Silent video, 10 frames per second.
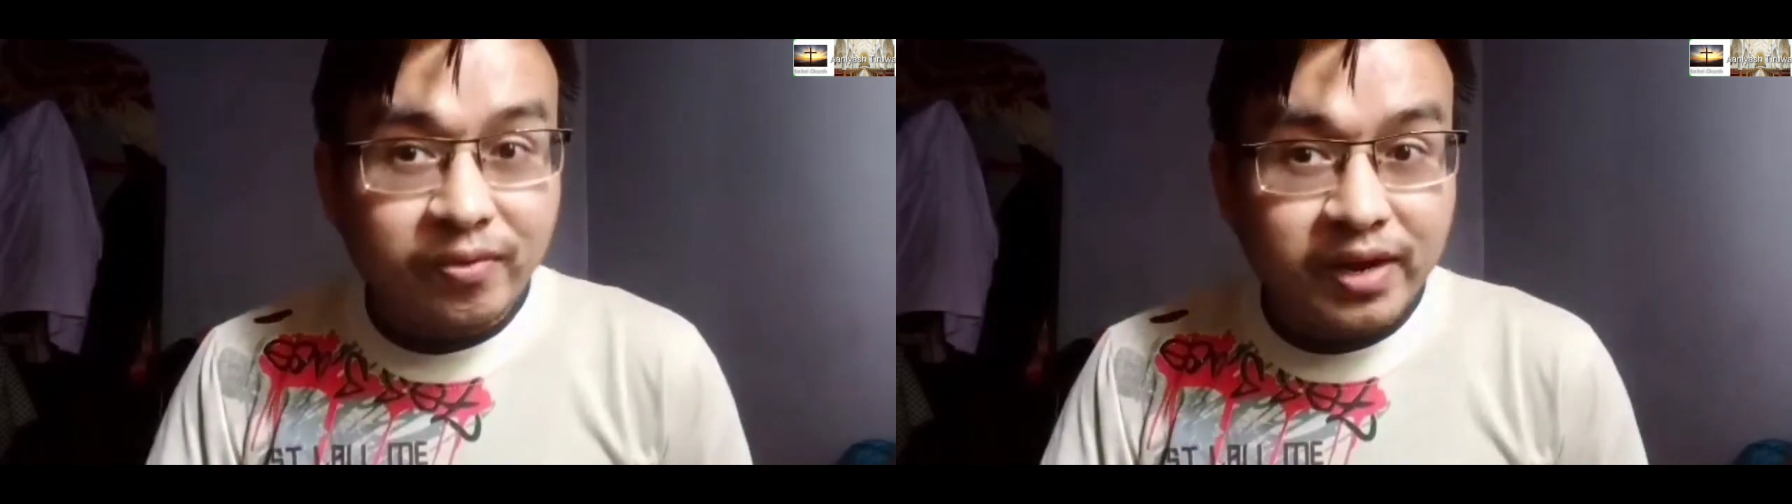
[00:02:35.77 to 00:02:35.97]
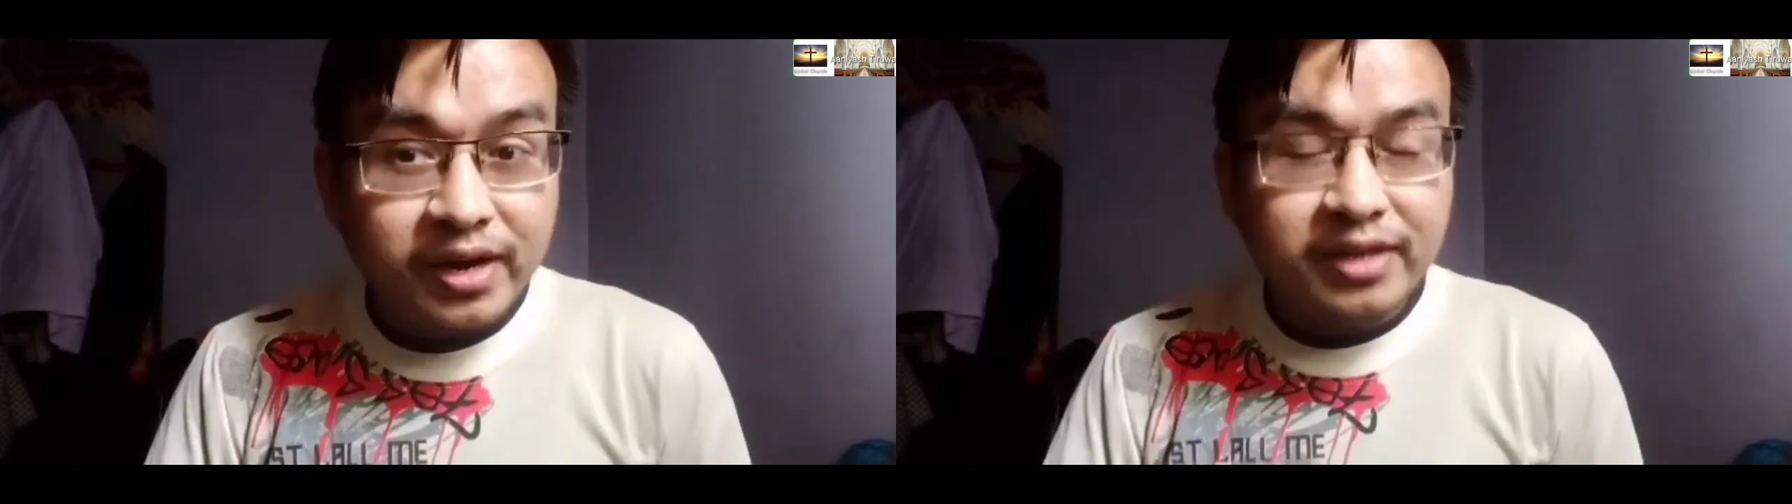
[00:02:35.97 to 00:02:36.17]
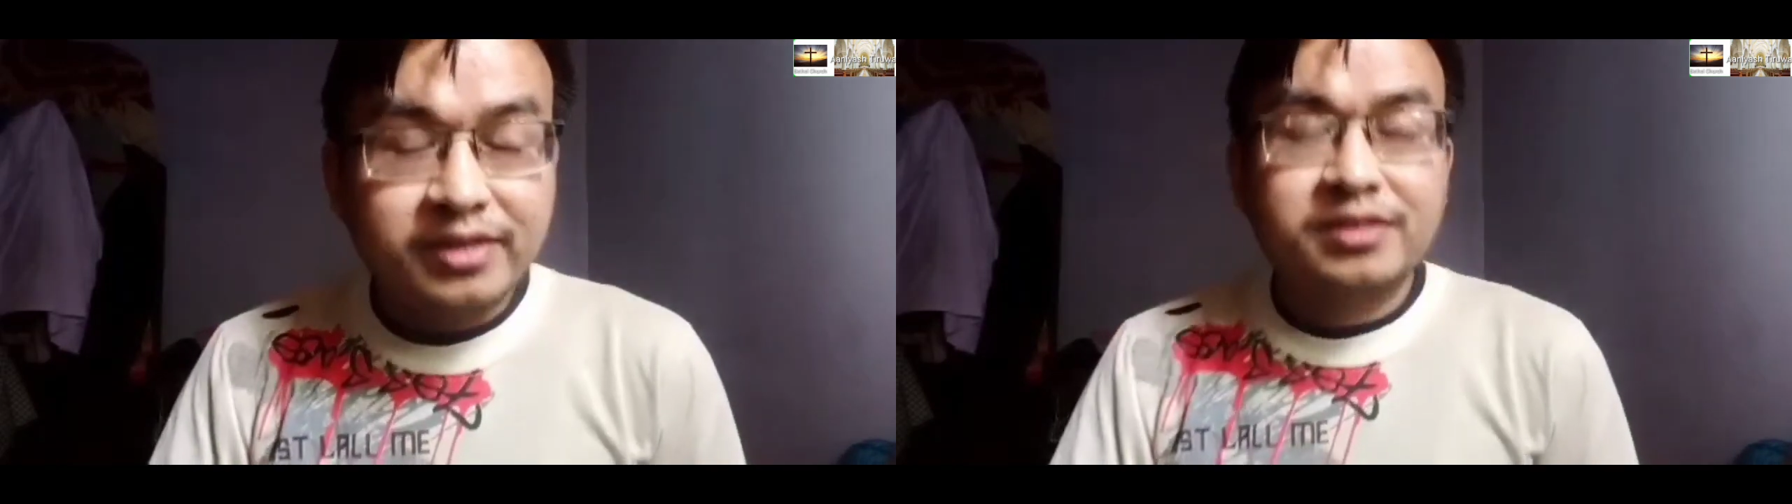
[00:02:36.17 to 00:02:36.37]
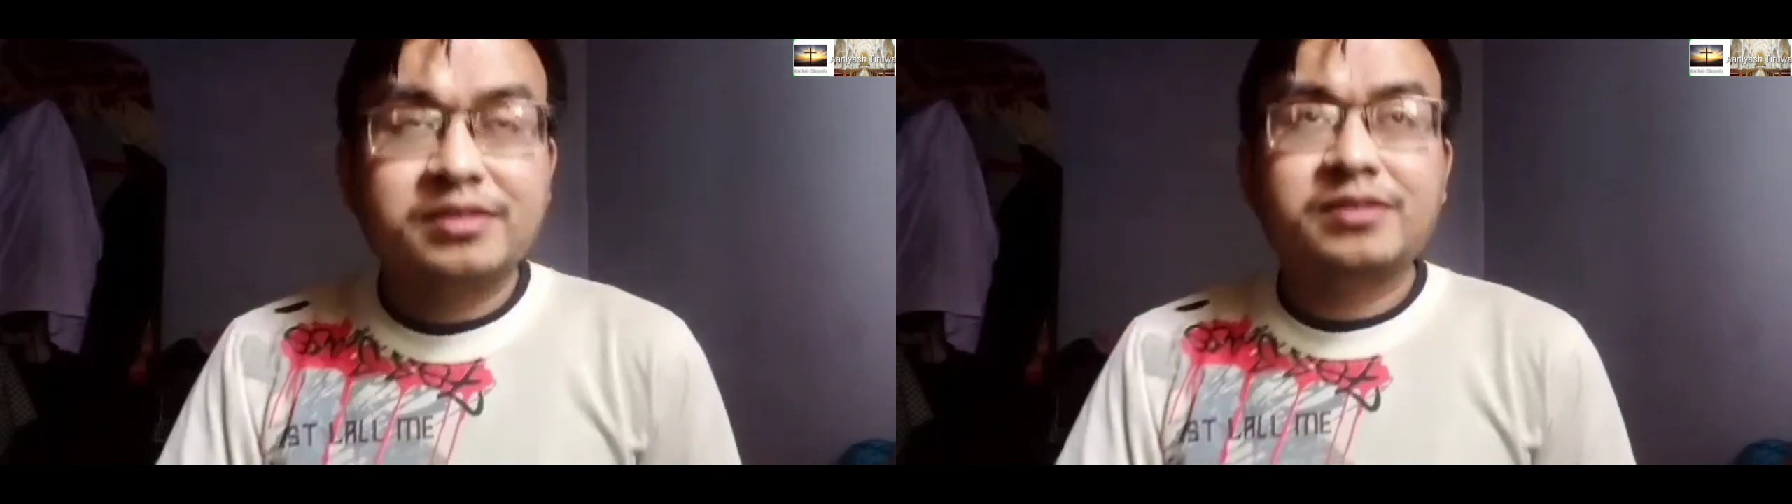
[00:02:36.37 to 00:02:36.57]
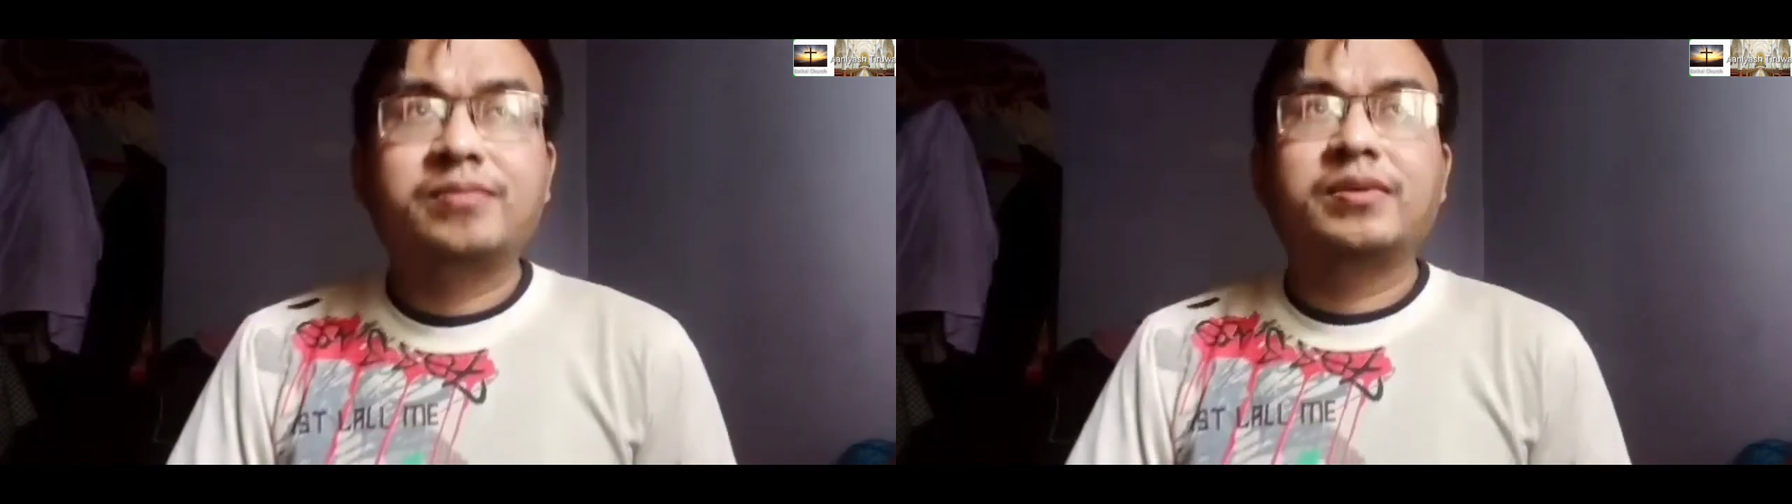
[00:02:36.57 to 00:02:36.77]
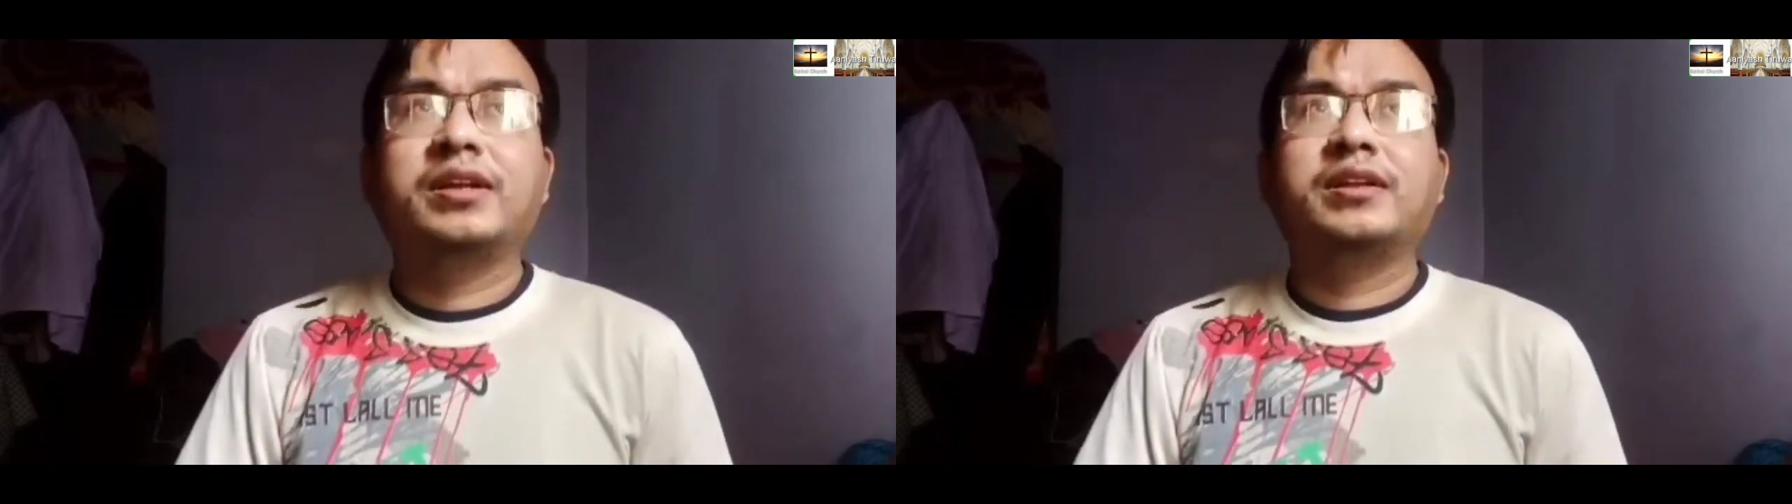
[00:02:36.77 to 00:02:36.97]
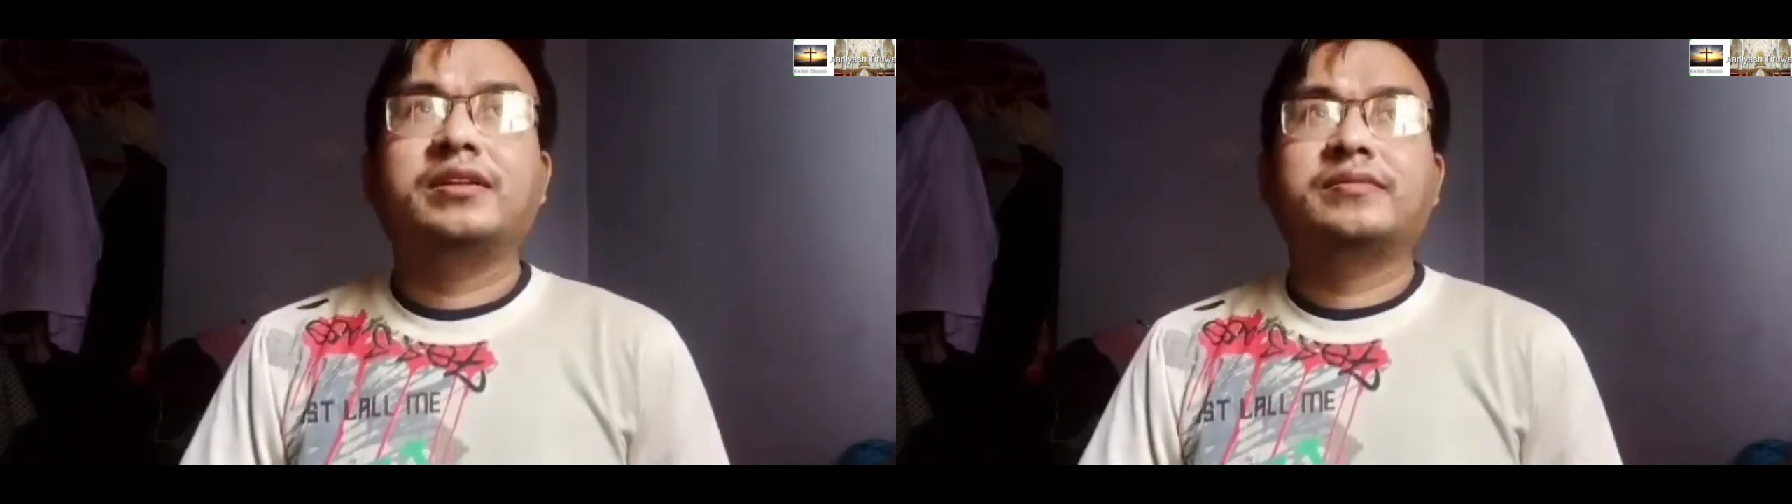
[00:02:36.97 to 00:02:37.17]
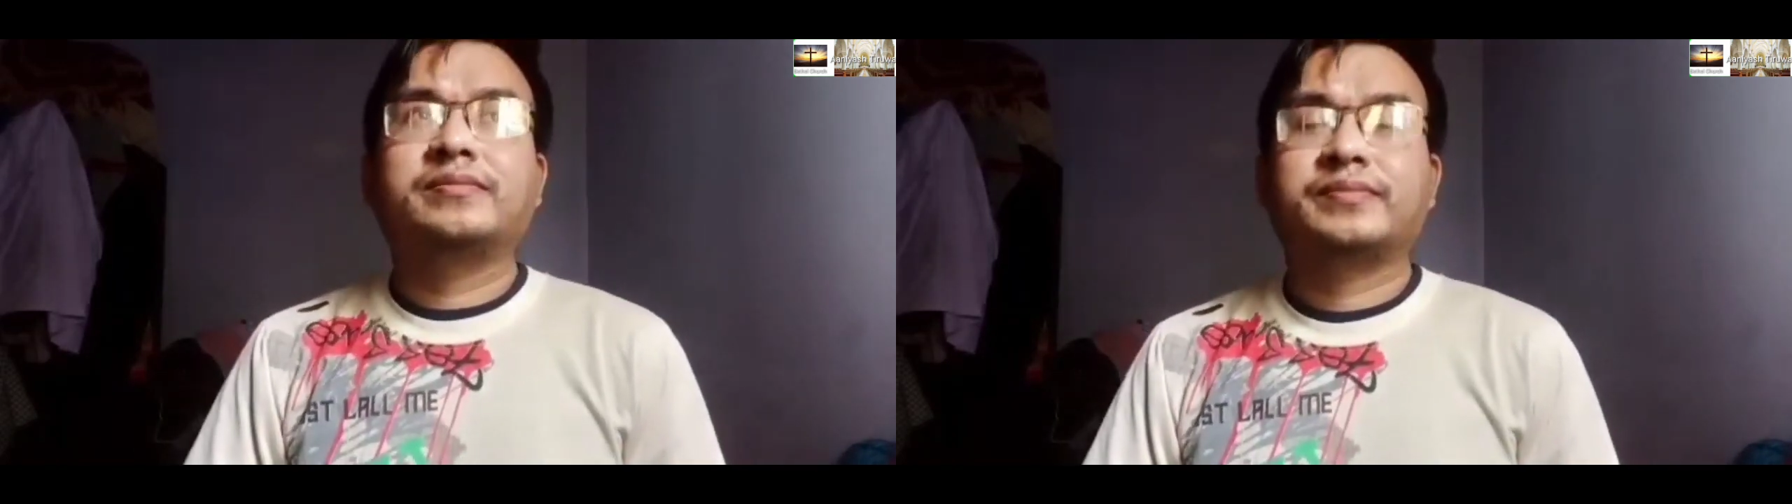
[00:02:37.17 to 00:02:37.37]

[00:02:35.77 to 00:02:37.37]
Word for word: really just been